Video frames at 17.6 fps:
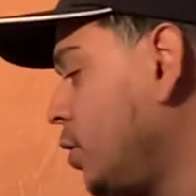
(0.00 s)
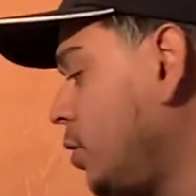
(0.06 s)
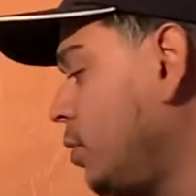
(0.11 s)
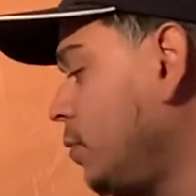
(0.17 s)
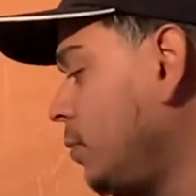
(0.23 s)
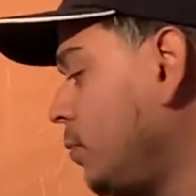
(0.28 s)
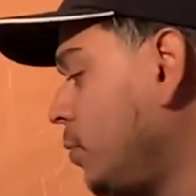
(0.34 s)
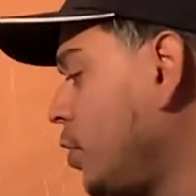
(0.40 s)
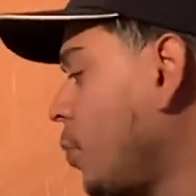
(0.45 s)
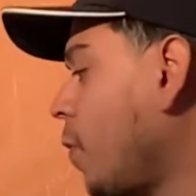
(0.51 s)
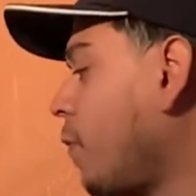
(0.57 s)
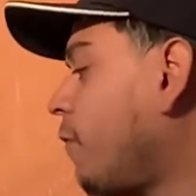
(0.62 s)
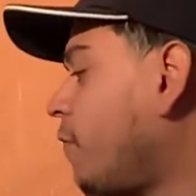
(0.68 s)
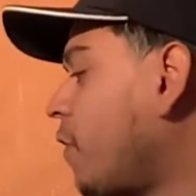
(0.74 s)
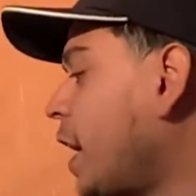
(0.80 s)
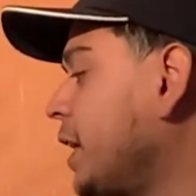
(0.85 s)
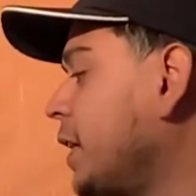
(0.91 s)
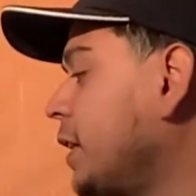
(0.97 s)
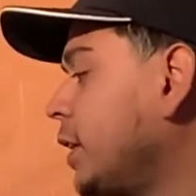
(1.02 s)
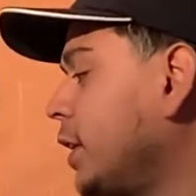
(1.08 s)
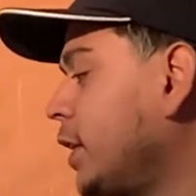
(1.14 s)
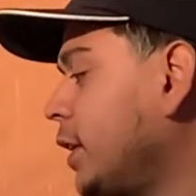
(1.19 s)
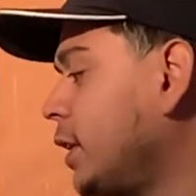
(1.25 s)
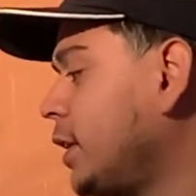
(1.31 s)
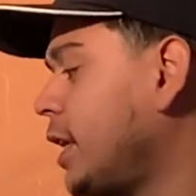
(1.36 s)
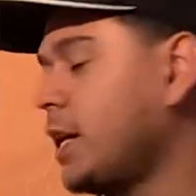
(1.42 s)
you will find it
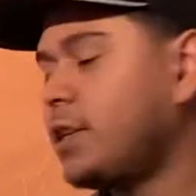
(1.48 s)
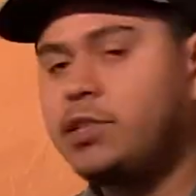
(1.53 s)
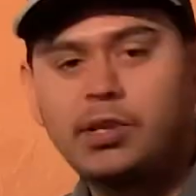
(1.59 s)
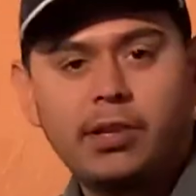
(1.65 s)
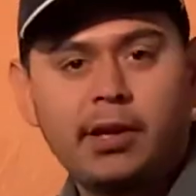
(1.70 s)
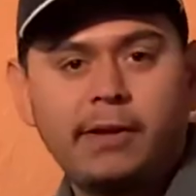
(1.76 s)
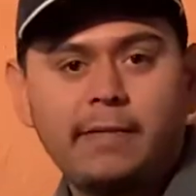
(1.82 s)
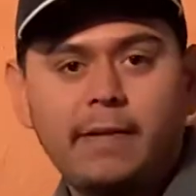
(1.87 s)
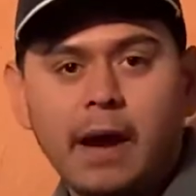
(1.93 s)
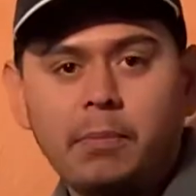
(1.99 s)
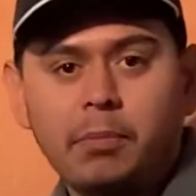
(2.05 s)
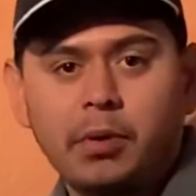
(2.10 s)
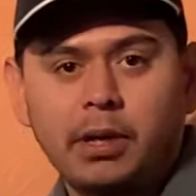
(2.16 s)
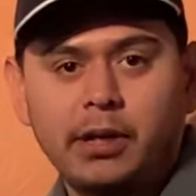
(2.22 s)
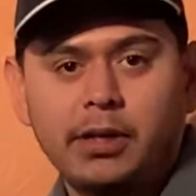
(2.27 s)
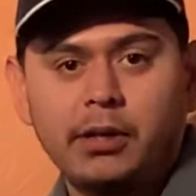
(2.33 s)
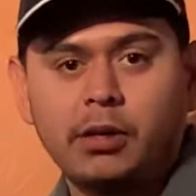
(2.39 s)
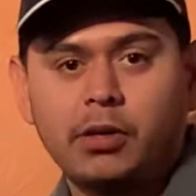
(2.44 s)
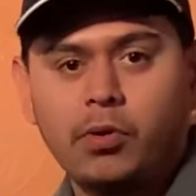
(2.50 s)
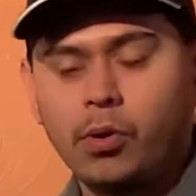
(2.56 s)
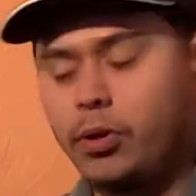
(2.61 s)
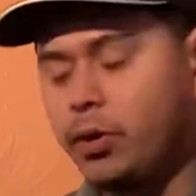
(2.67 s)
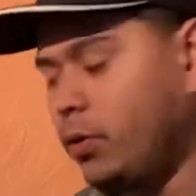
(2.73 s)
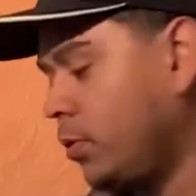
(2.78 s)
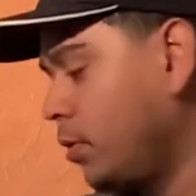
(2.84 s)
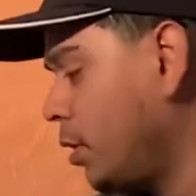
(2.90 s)
next to the evaporator
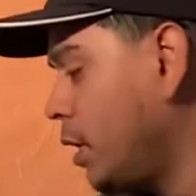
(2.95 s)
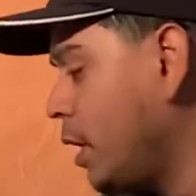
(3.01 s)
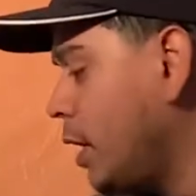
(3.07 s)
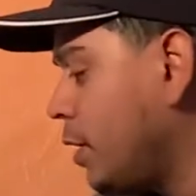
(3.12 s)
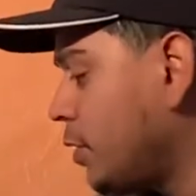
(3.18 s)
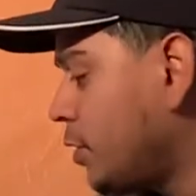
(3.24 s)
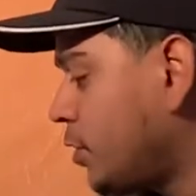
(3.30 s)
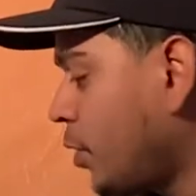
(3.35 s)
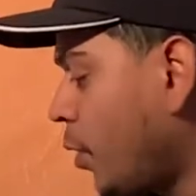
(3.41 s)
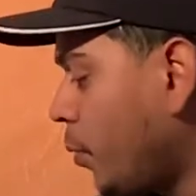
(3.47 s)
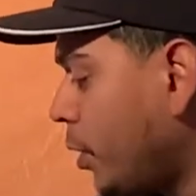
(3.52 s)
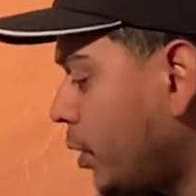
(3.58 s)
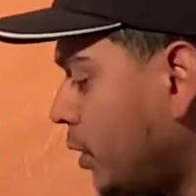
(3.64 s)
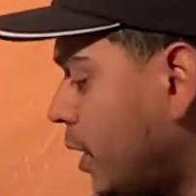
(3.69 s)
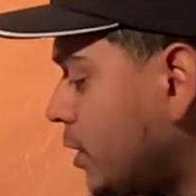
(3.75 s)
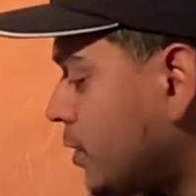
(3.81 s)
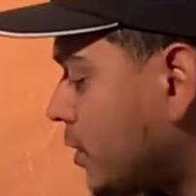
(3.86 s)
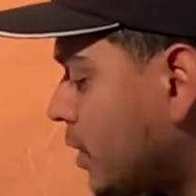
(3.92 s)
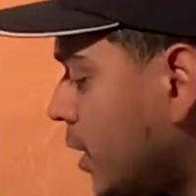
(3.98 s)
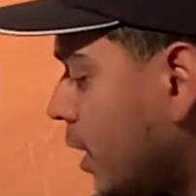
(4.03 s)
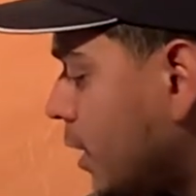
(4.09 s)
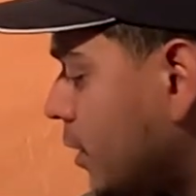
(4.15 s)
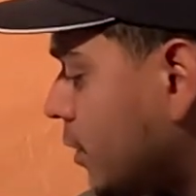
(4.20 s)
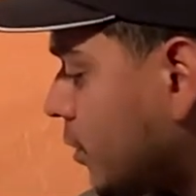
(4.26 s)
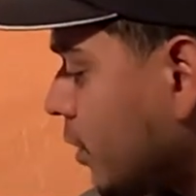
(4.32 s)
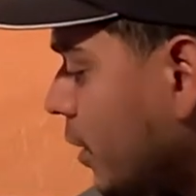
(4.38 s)
coil. So what this
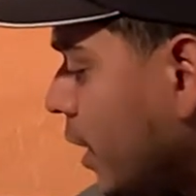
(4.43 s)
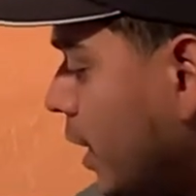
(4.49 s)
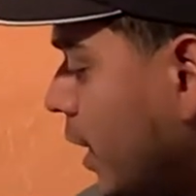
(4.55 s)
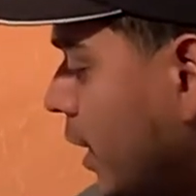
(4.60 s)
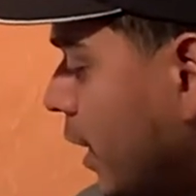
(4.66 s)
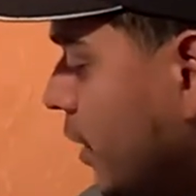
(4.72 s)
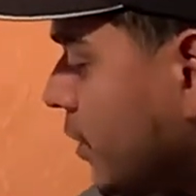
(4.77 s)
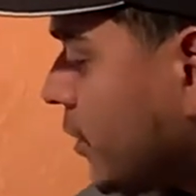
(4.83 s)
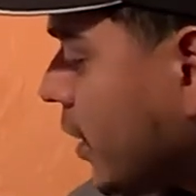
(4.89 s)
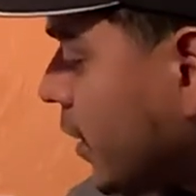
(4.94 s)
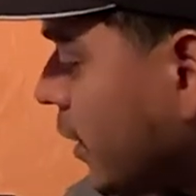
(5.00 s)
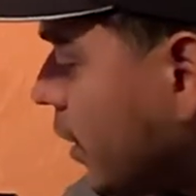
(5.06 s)
does is it